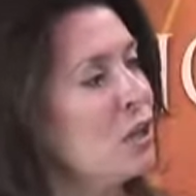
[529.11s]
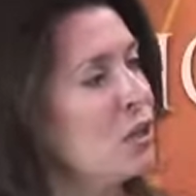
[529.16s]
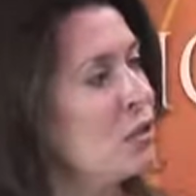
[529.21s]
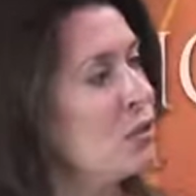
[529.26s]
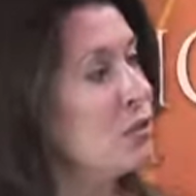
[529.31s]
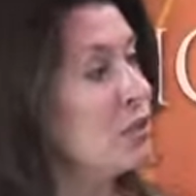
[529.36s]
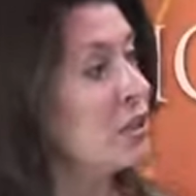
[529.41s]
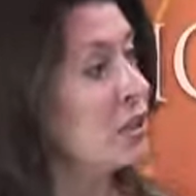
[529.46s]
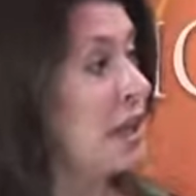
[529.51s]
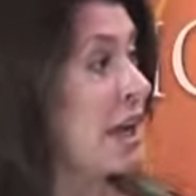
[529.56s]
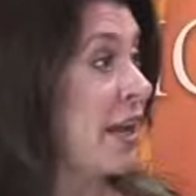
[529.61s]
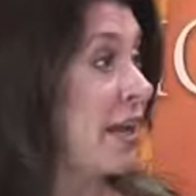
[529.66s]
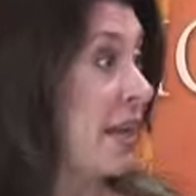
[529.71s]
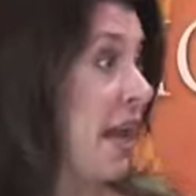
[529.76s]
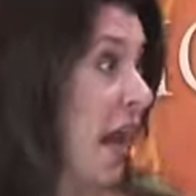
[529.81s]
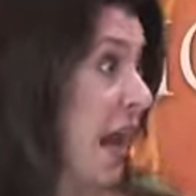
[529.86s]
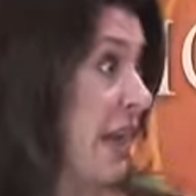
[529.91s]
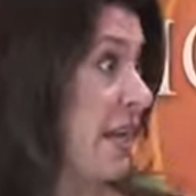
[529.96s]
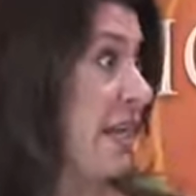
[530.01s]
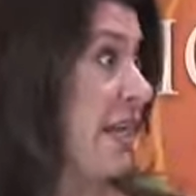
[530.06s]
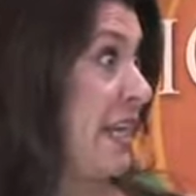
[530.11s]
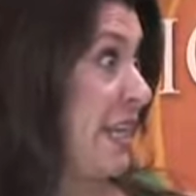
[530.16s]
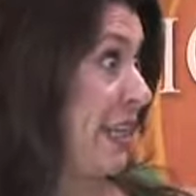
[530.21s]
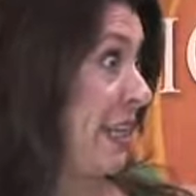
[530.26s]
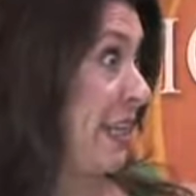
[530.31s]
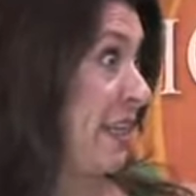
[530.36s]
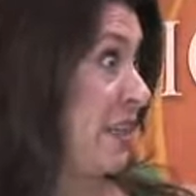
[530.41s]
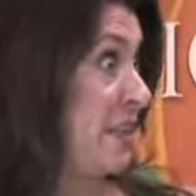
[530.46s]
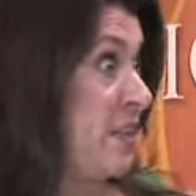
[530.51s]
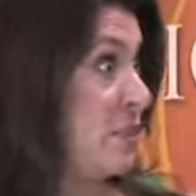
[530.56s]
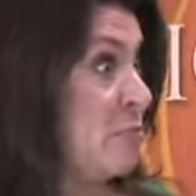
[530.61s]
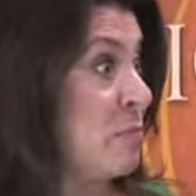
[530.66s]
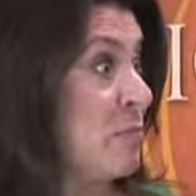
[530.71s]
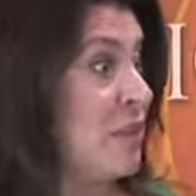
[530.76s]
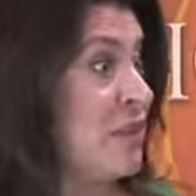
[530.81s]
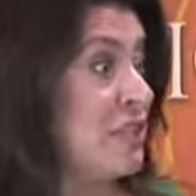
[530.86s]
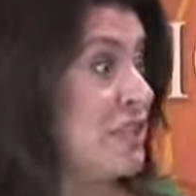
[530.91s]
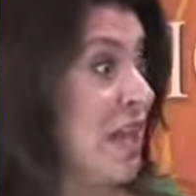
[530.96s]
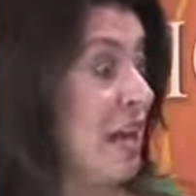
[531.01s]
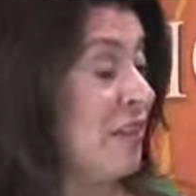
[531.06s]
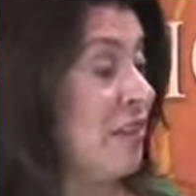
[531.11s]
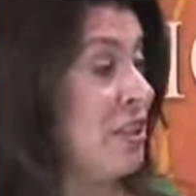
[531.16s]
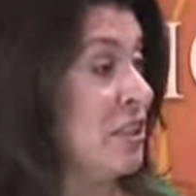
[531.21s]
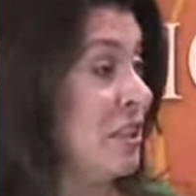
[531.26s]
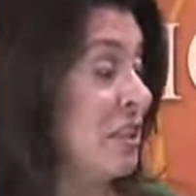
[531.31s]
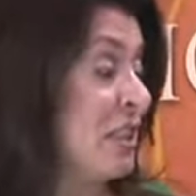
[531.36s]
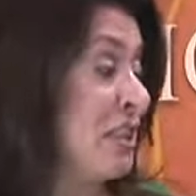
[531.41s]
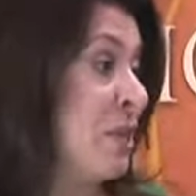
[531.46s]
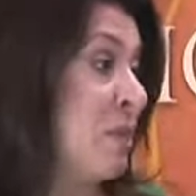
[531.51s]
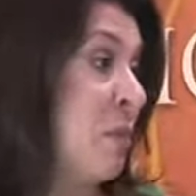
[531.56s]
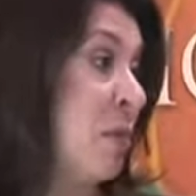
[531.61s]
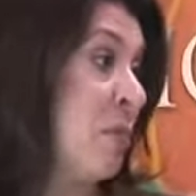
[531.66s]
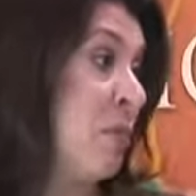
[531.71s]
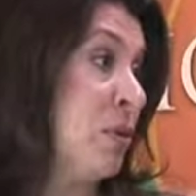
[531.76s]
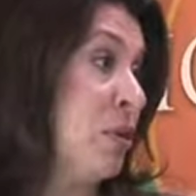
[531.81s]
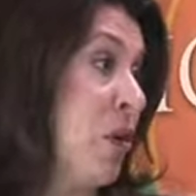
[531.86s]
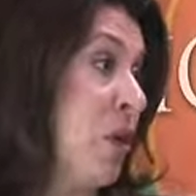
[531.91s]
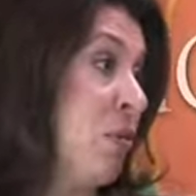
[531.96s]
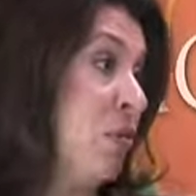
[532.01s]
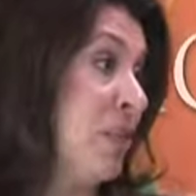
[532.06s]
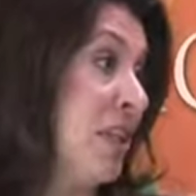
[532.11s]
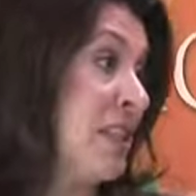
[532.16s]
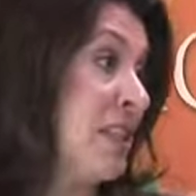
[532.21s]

you decide, I need this, because obviously some people don't.